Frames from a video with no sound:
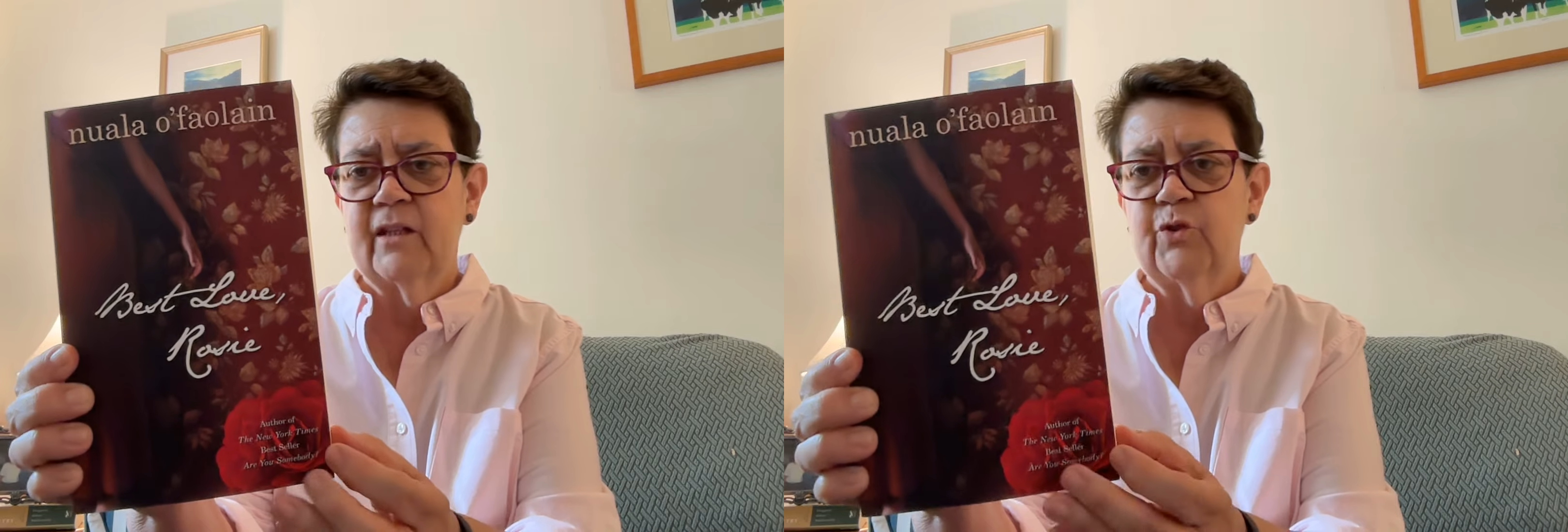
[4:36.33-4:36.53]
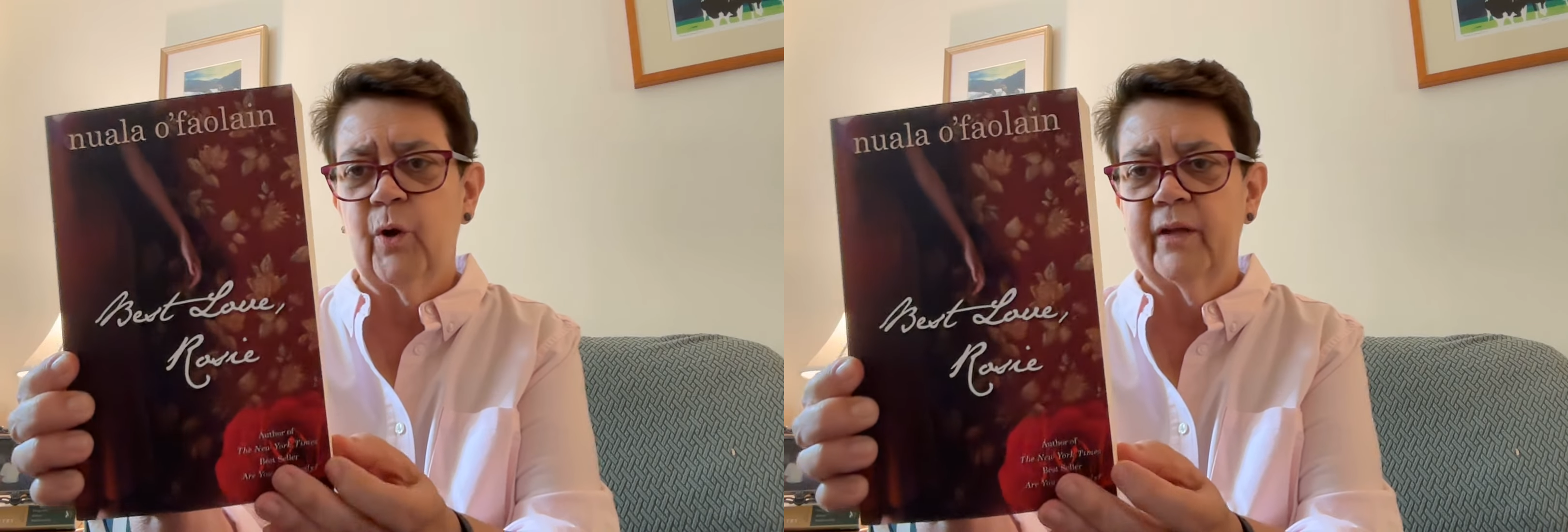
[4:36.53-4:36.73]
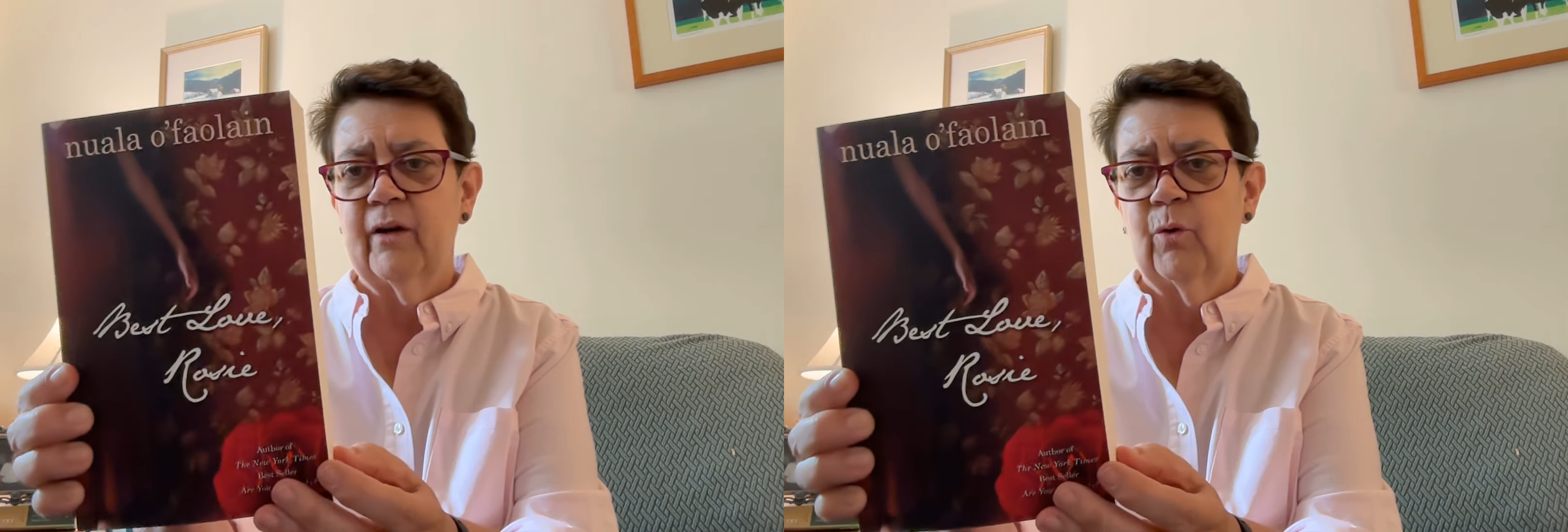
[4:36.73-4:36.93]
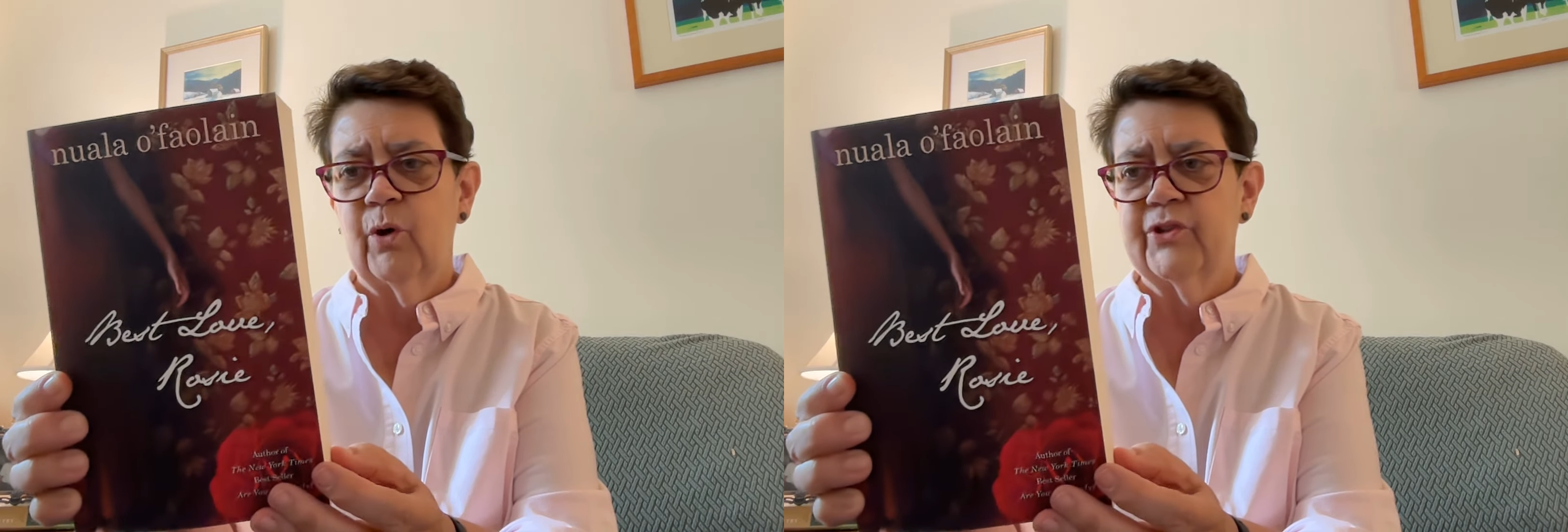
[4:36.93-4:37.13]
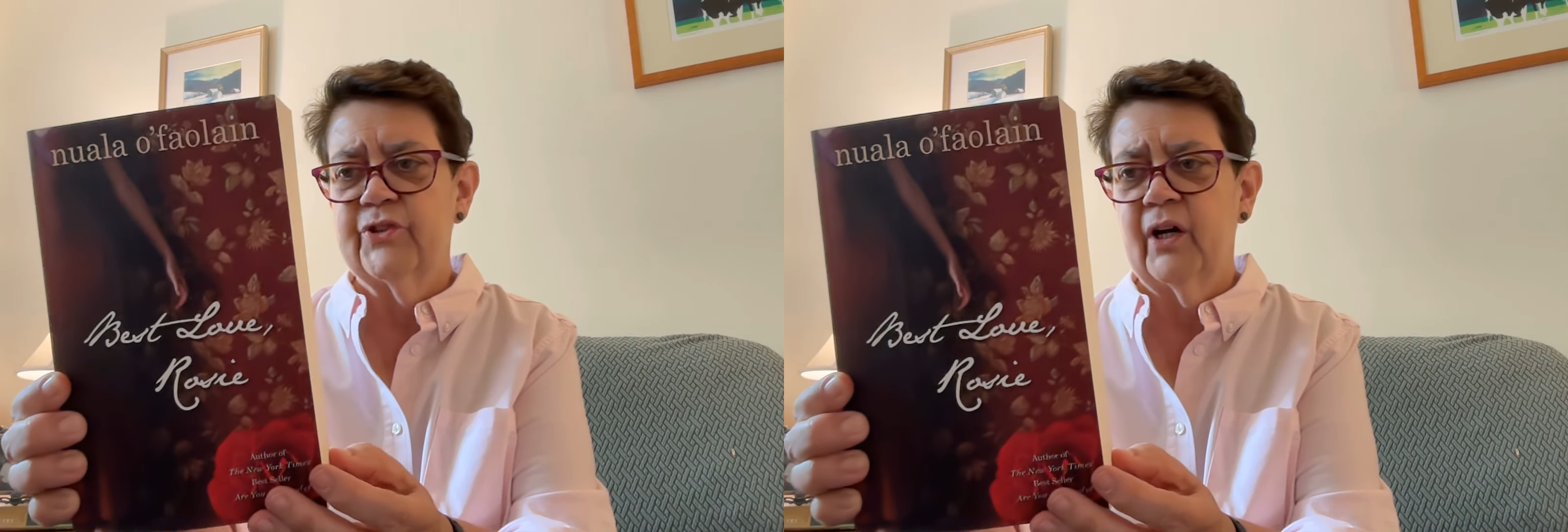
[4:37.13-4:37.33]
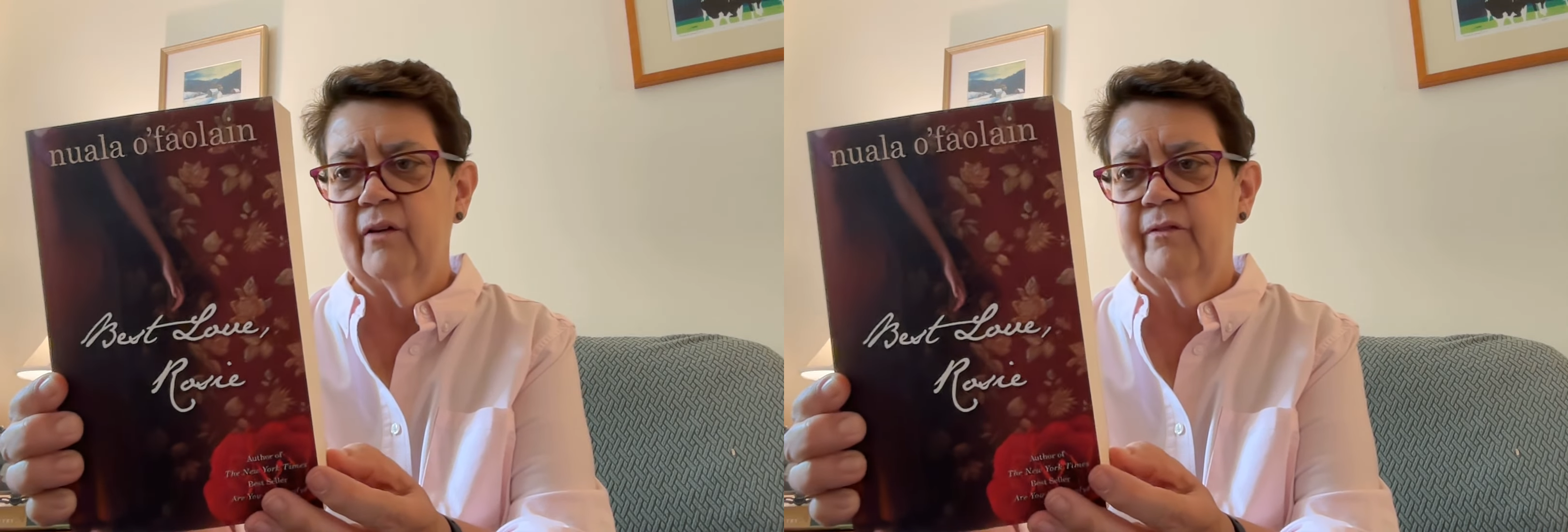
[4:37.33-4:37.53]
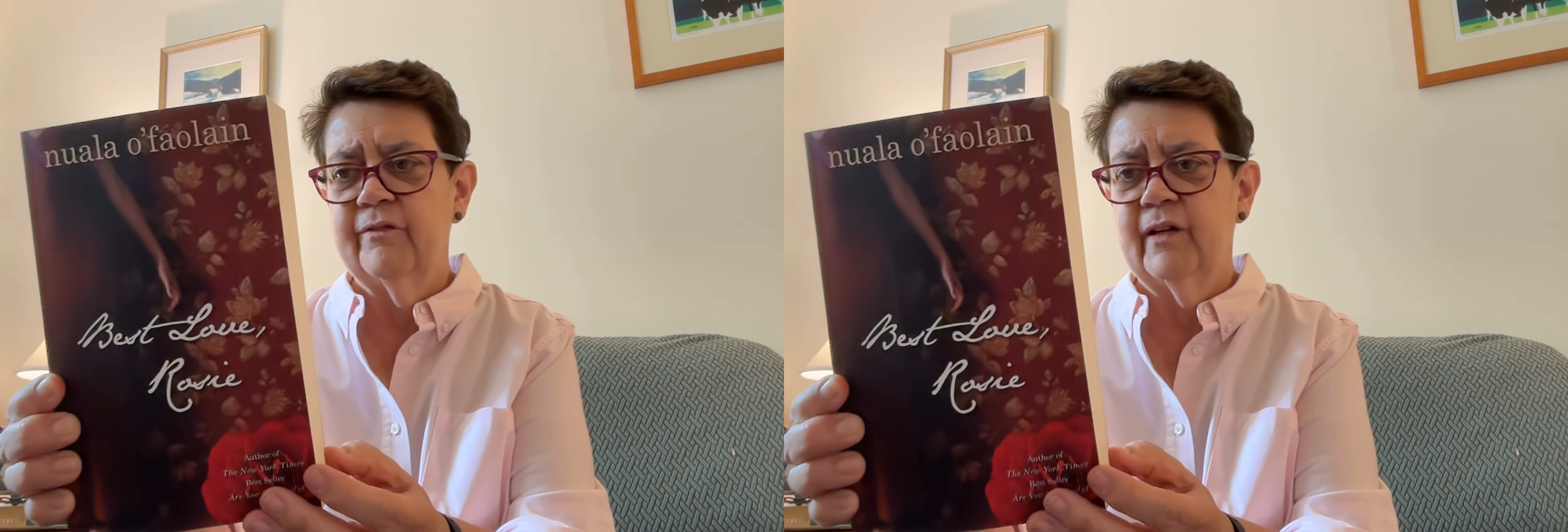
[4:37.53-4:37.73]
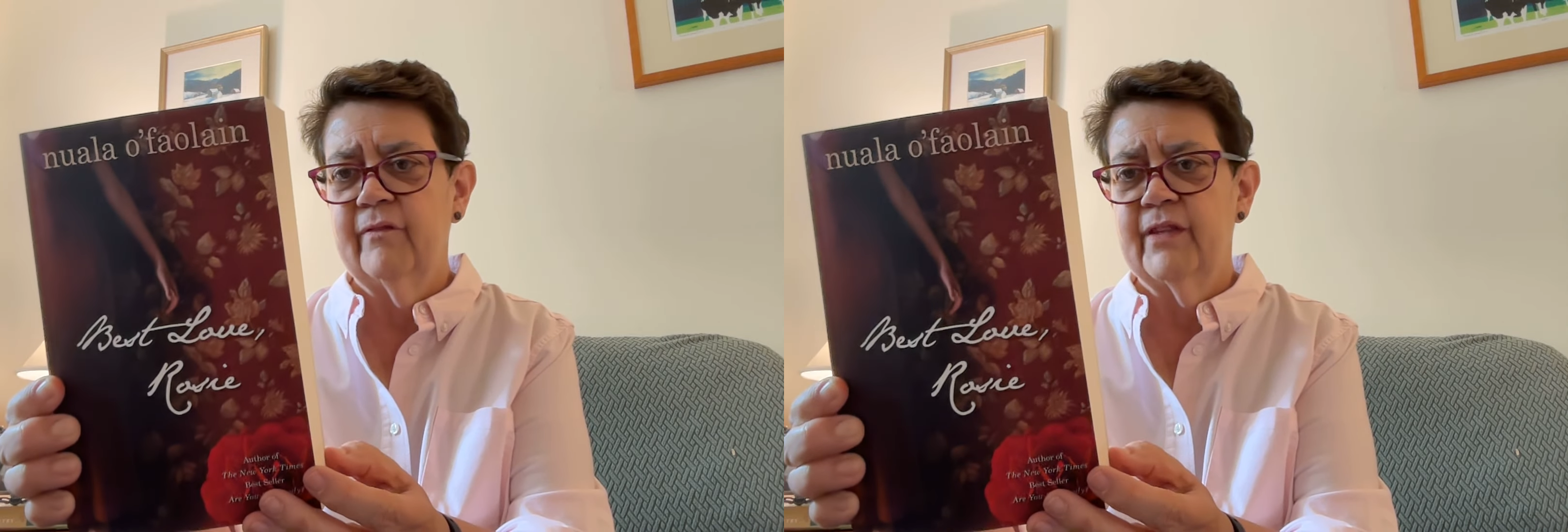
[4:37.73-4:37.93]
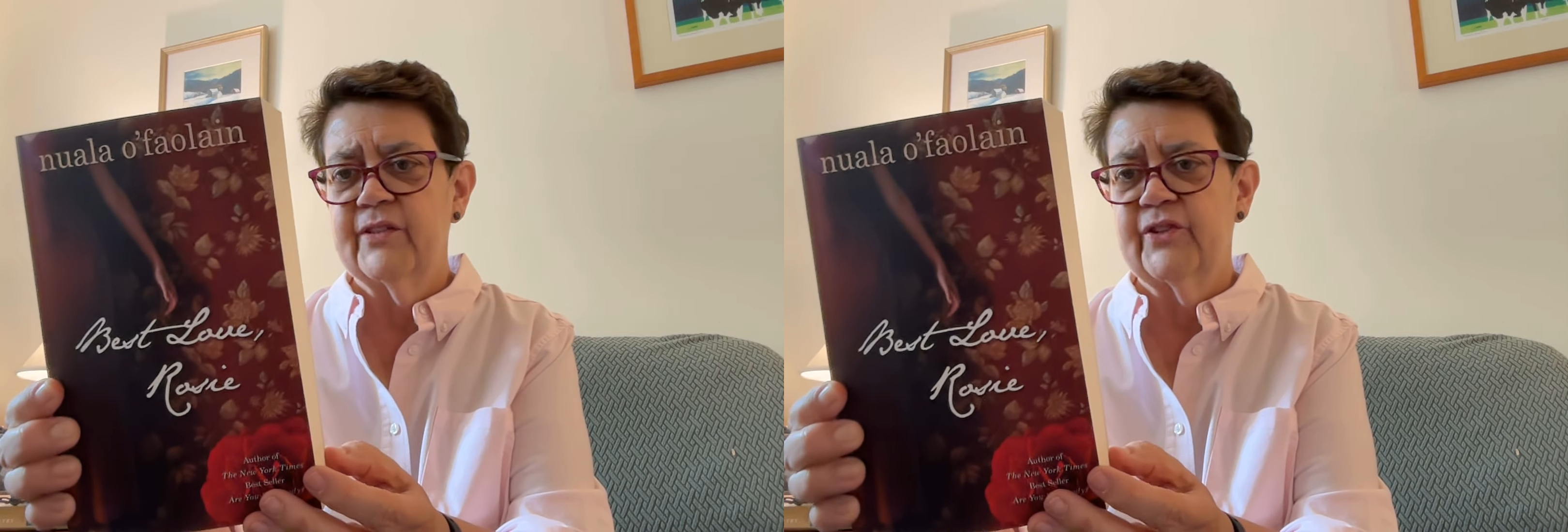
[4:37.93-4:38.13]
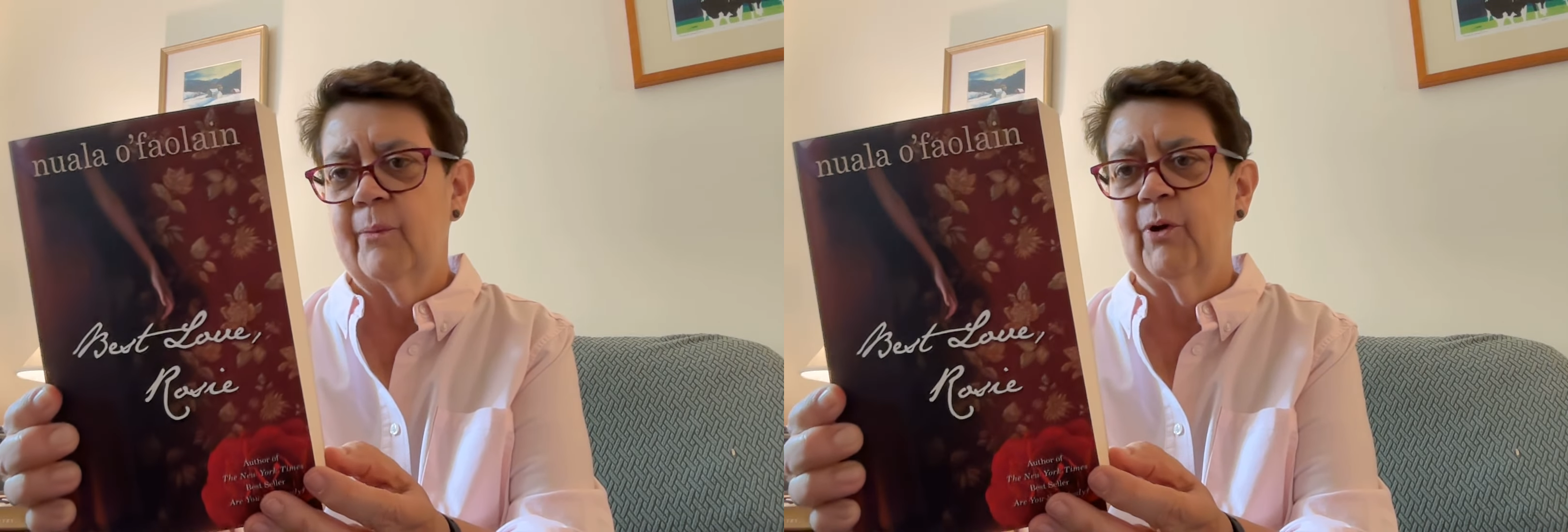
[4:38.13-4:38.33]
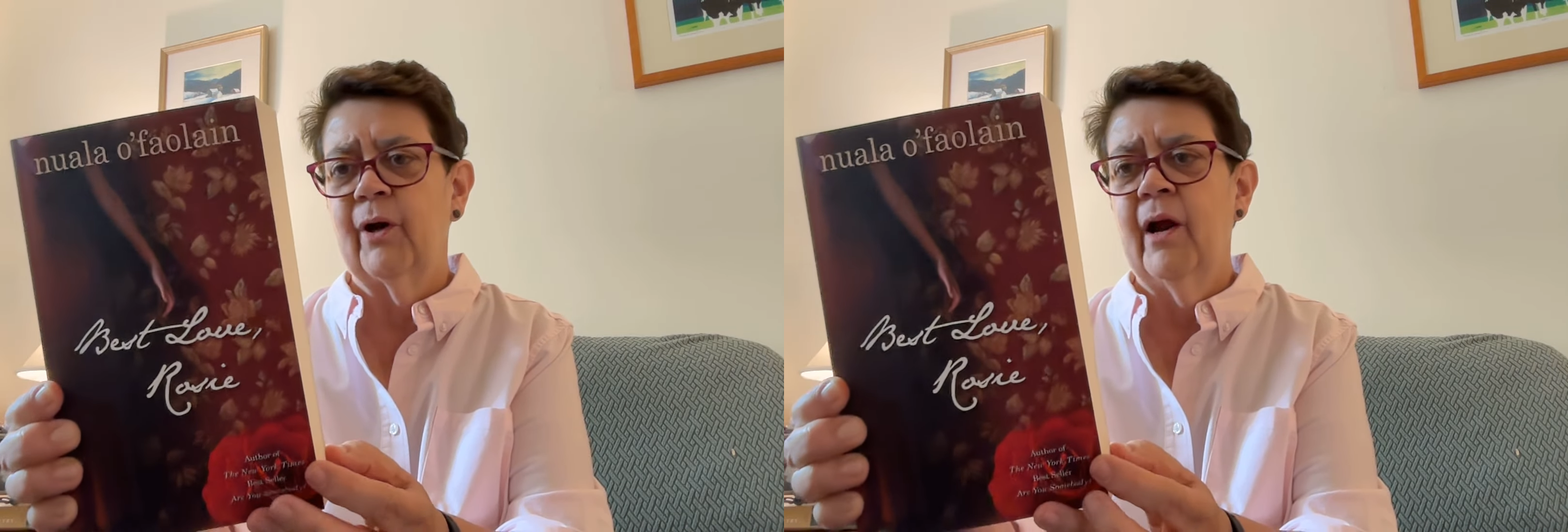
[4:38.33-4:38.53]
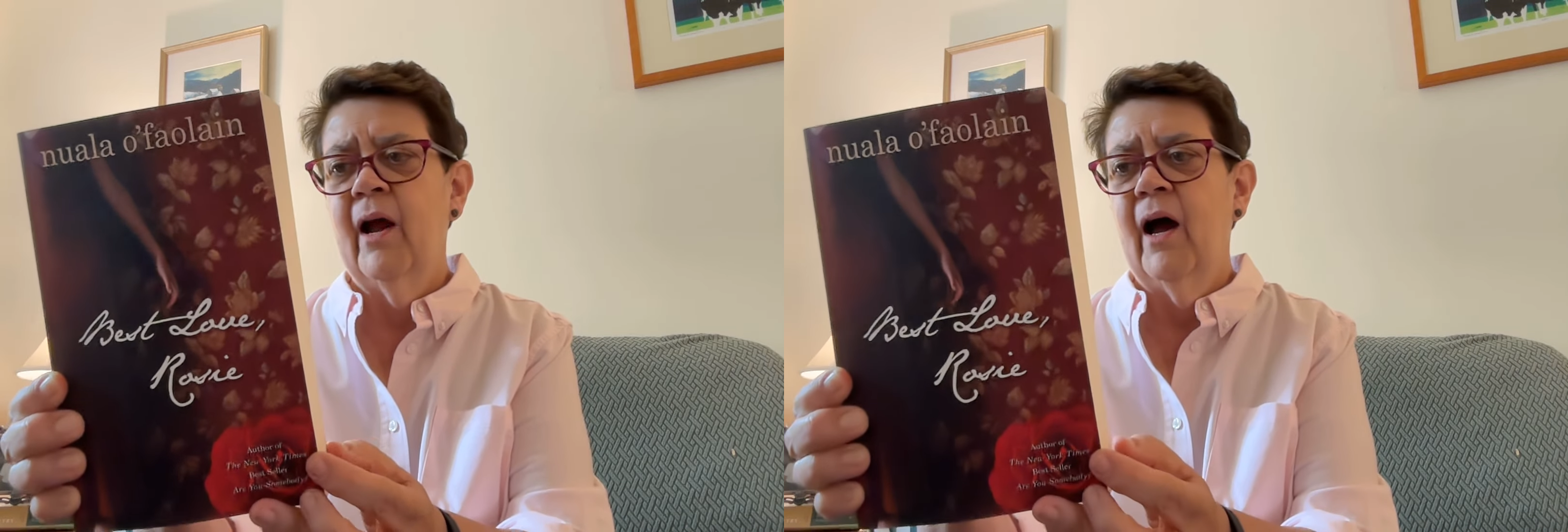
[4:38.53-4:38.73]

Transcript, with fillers: during the course of, of the summer.